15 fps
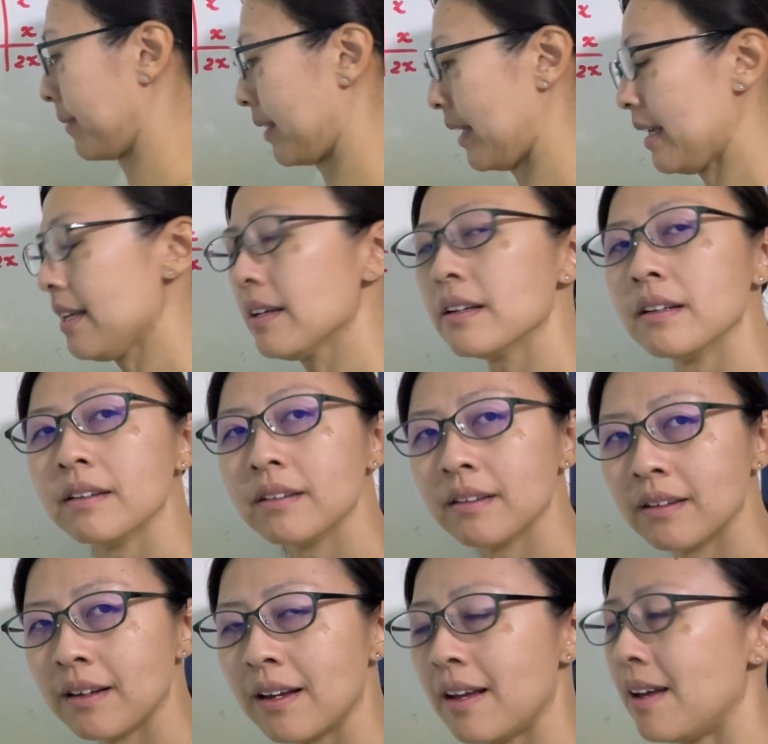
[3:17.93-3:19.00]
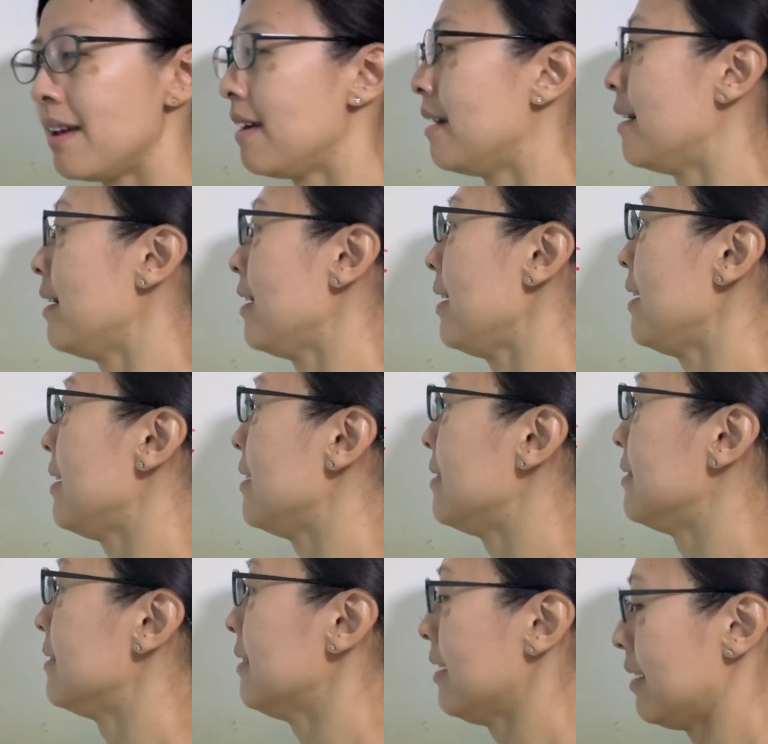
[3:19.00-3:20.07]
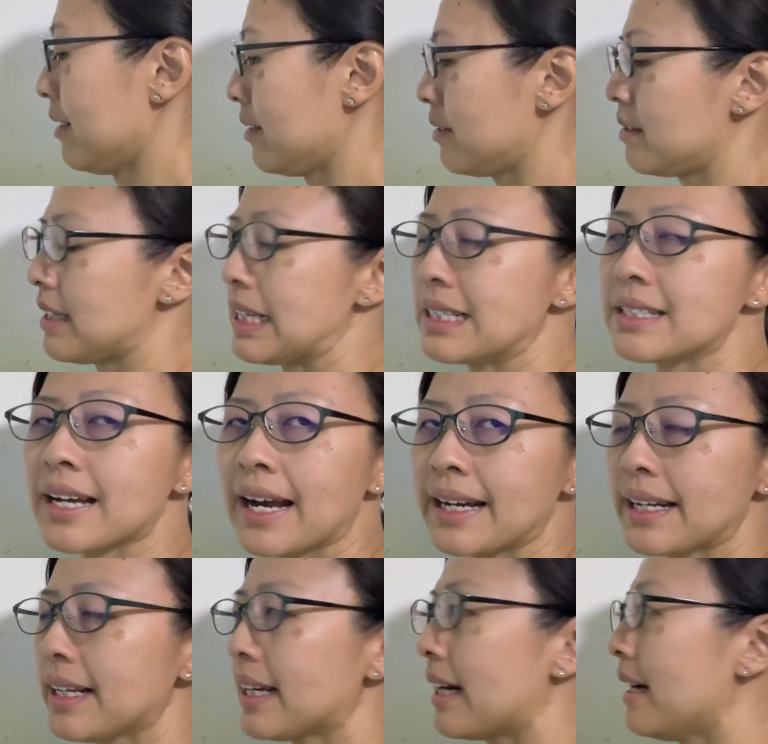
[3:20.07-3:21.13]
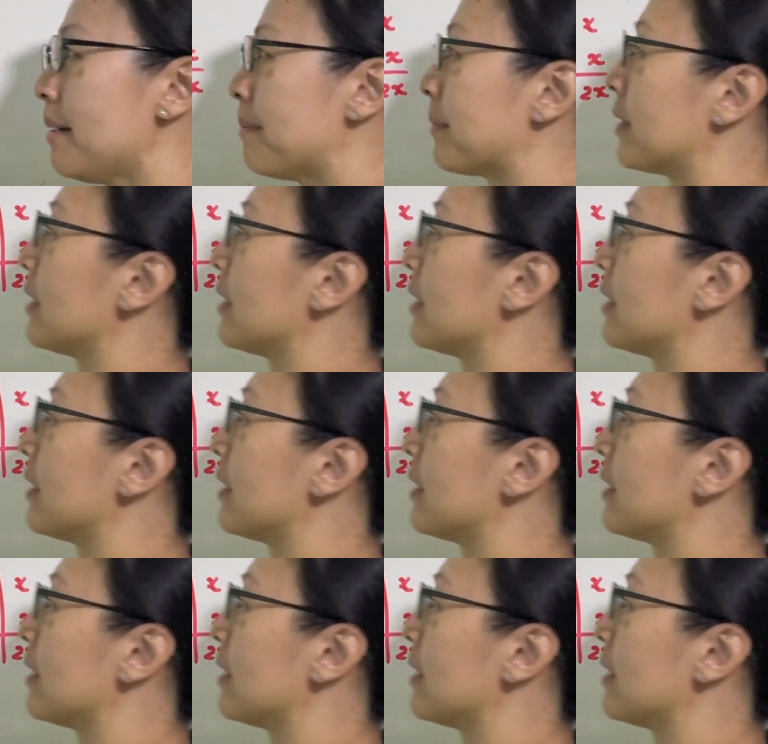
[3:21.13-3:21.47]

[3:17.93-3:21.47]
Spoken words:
Okay. And in tidying up,